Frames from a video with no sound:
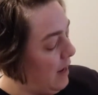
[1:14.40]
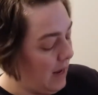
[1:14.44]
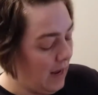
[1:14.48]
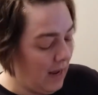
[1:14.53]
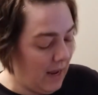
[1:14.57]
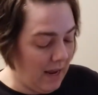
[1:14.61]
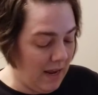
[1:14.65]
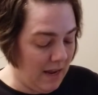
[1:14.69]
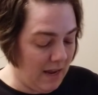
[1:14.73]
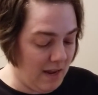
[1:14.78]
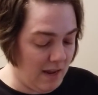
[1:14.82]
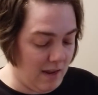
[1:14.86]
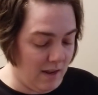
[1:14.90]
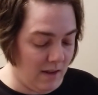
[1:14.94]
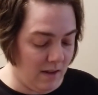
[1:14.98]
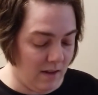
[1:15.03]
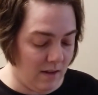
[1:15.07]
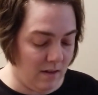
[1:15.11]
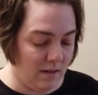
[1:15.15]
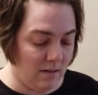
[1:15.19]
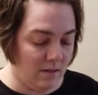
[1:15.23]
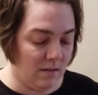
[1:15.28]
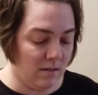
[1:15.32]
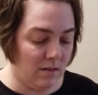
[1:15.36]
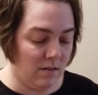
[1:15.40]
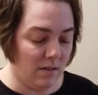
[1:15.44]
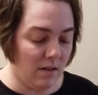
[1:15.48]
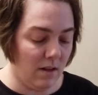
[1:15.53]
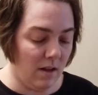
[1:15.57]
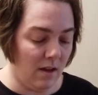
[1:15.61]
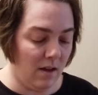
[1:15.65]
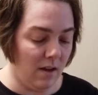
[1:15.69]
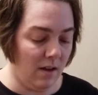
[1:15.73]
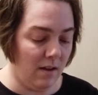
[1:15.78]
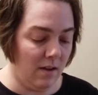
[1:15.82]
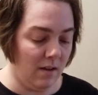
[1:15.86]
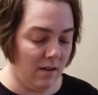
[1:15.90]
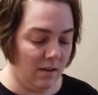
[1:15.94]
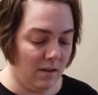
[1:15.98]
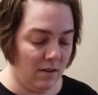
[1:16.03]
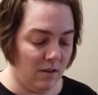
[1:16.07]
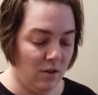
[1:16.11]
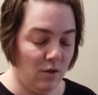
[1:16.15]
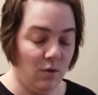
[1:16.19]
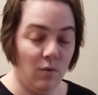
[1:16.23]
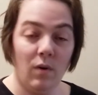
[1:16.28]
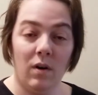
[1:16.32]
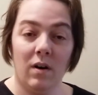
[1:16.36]
And
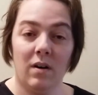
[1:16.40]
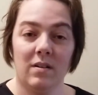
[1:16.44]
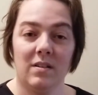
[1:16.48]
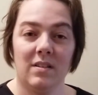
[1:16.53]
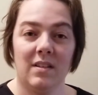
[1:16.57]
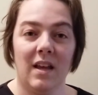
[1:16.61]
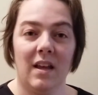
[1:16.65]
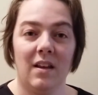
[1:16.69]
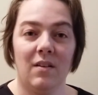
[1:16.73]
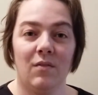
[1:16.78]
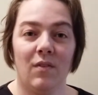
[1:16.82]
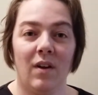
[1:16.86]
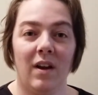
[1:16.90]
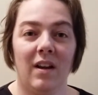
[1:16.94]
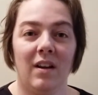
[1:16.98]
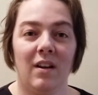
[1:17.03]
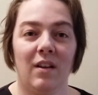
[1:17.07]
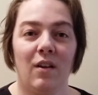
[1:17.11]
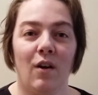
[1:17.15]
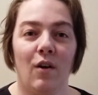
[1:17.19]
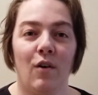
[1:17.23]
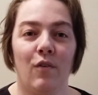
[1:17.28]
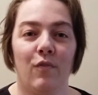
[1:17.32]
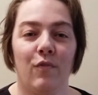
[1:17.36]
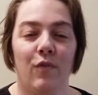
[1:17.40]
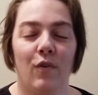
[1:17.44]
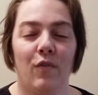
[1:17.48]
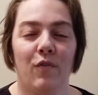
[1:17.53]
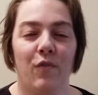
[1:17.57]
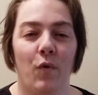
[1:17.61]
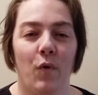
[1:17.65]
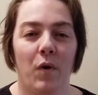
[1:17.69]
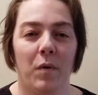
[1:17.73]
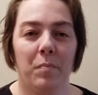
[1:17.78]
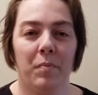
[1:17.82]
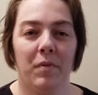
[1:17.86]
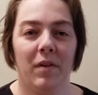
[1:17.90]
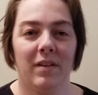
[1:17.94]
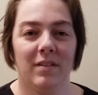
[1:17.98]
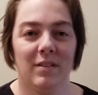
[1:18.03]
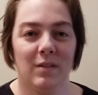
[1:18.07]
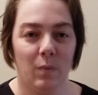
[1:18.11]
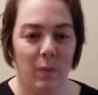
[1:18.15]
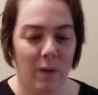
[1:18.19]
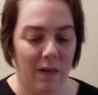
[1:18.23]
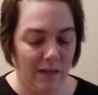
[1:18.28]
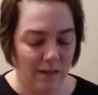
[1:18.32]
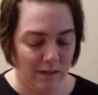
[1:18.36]
you are set and ready to go for
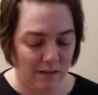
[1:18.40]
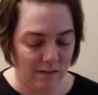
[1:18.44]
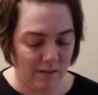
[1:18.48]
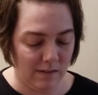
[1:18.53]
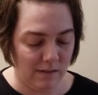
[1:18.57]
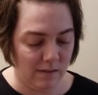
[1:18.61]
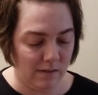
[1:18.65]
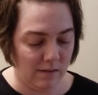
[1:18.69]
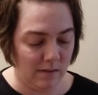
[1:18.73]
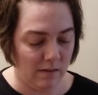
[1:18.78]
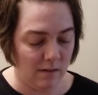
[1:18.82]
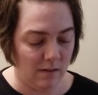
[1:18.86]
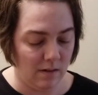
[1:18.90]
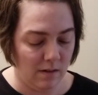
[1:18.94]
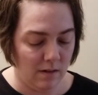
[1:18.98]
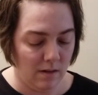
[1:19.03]
4+ weeks.